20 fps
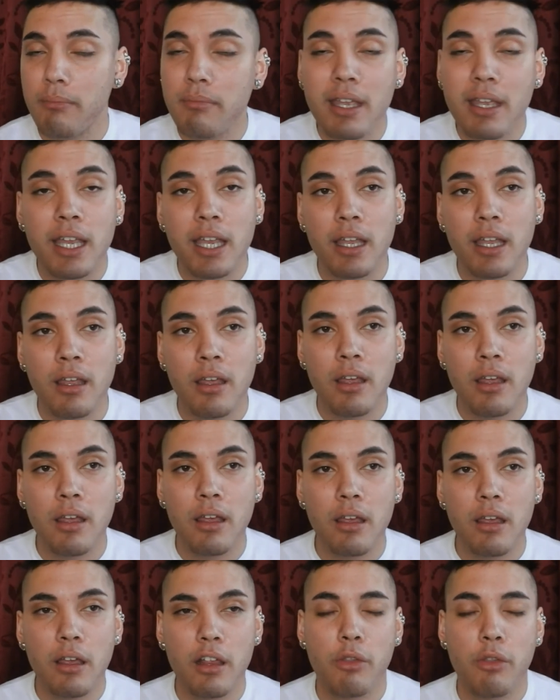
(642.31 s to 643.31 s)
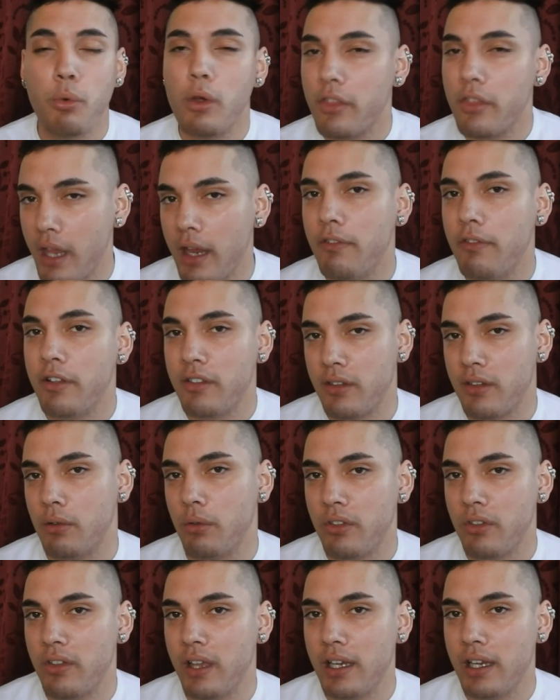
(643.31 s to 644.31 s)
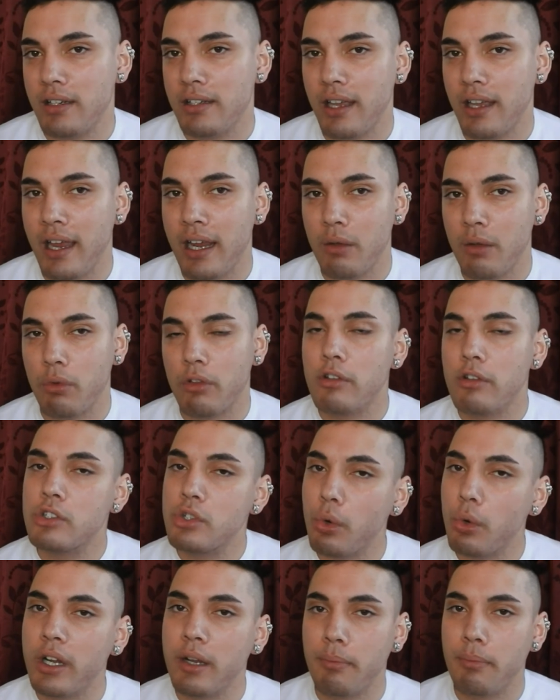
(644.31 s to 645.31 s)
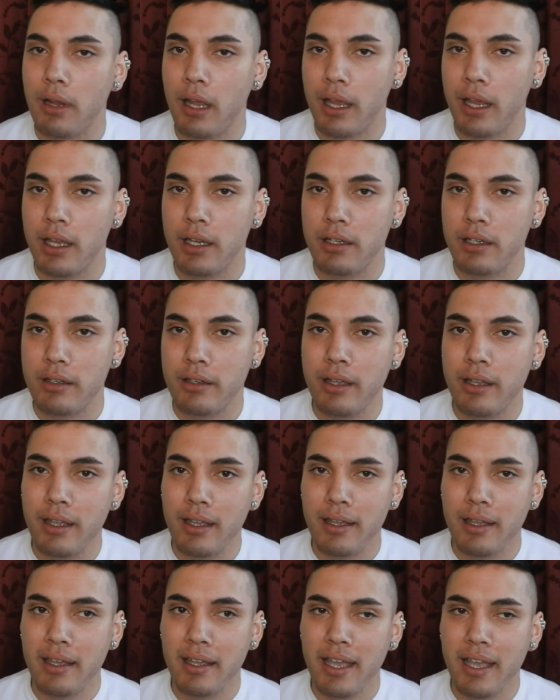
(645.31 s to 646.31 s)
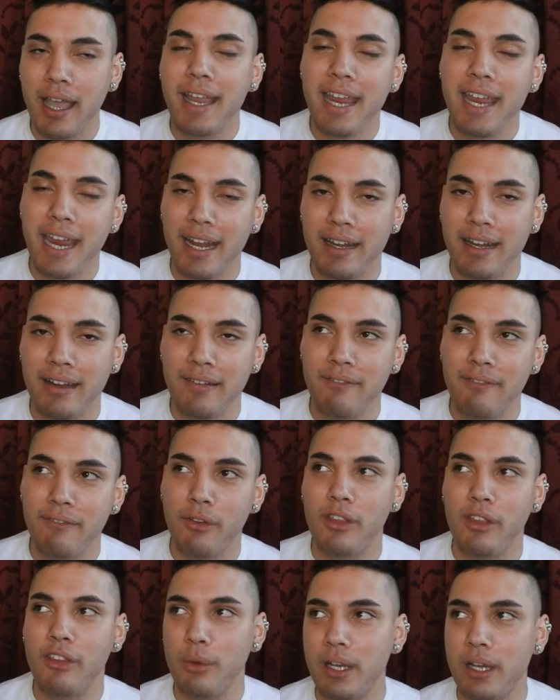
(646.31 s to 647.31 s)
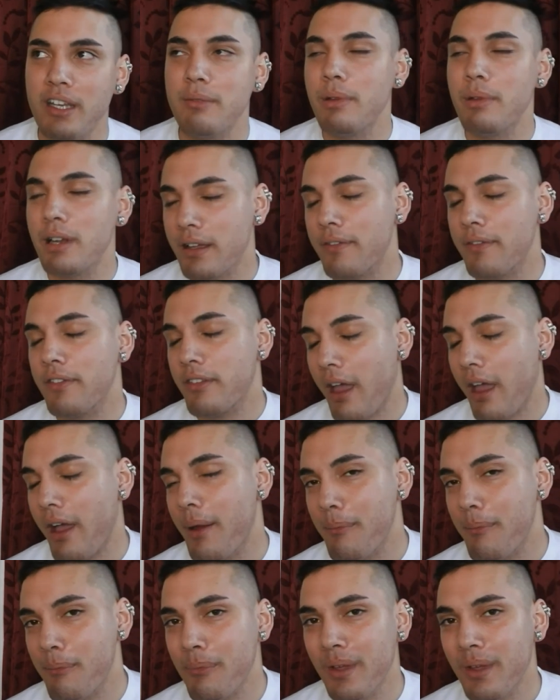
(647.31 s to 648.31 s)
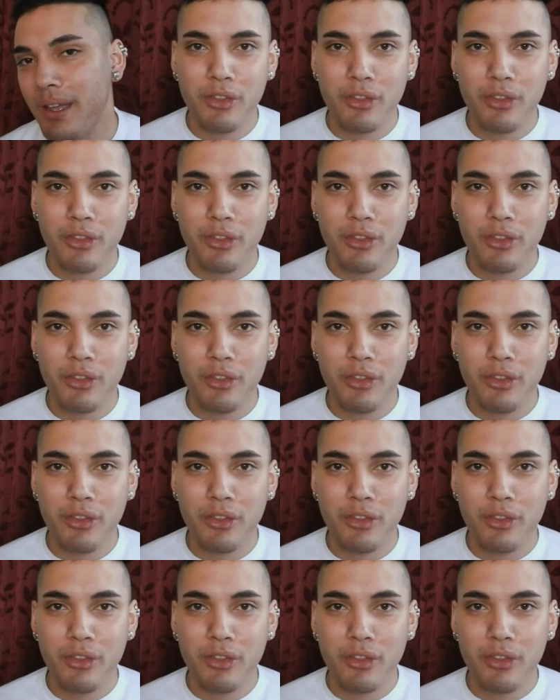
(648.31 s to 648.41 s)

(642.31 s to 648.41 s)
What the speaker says: To me, it's worth every single cent, and it was a joy to play it. Again, for the 20 billionth time.